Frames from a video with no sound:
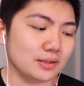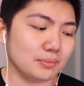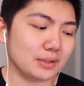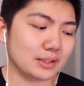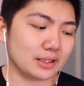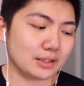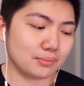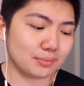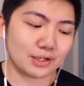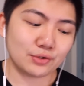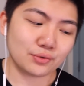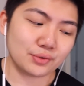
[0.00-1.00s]
But
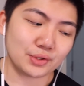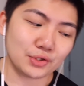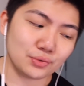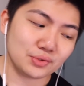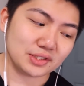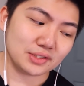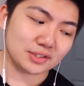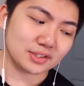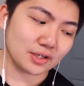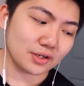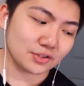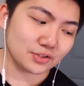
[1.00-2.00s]
Binaural
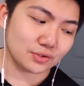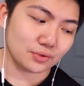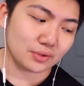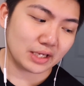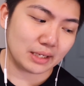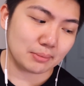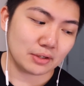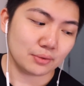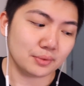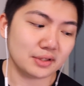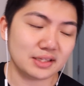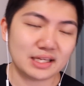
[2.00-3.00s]
Enthusiast also came
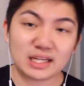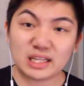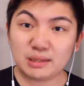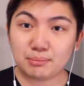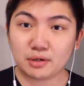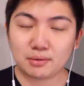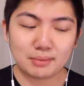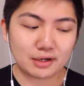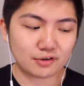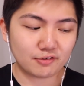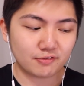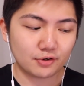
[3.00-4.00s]
out with the clip-on
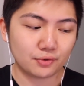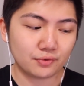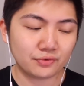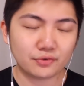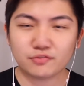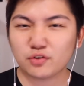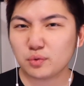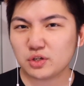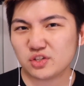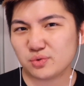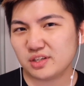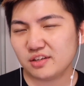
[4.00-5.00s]
microphone for
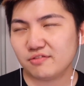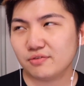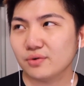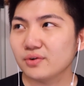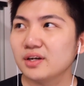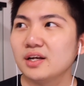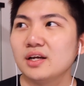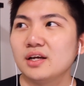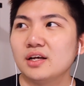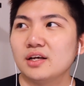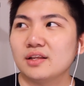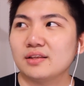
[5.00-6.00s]
$124.
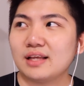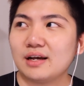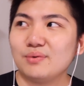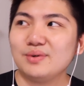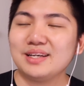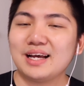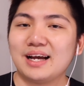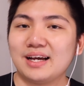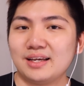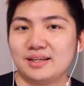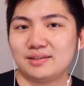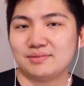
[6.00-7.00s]
That one
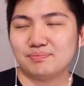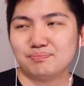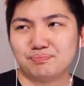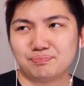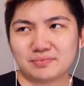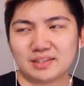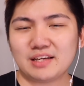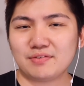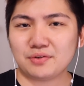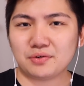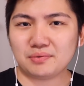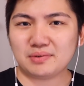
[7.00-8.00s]
I
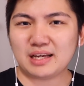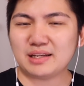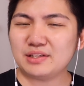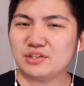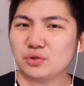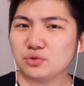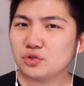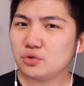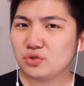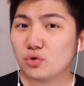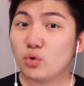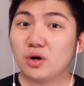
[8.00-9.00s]
don't
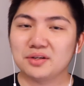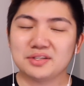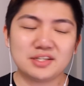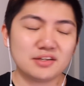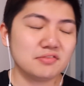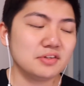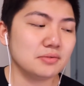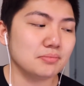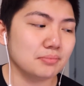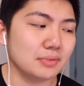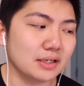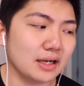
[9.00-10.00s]
know the quality of it,
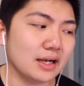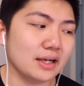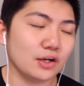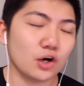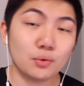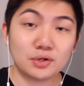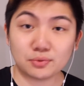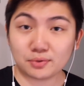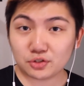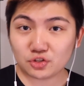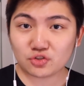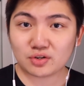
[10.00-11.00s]
but I always
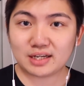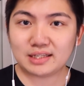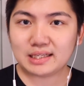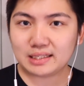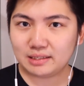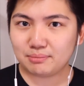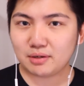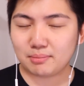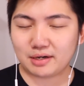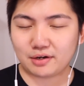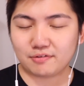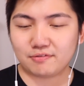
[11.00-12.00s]
want to try the clip-on
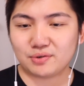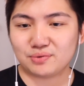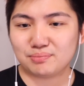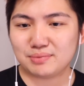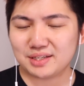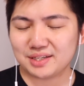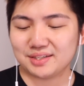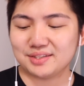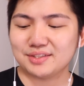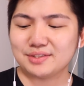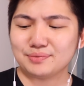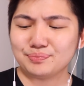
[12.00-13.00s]
microphone
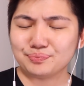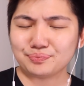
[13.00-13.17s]
because